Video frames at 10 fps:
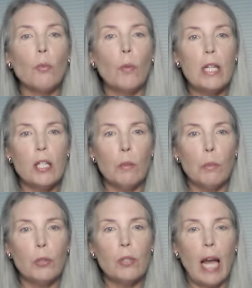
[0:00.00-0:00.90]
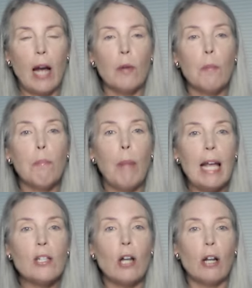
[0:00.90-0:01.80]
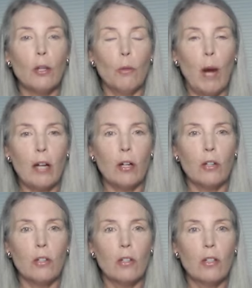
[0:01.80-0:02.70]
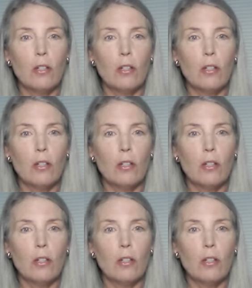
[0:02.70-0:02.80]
a reasonable doubt based on the record.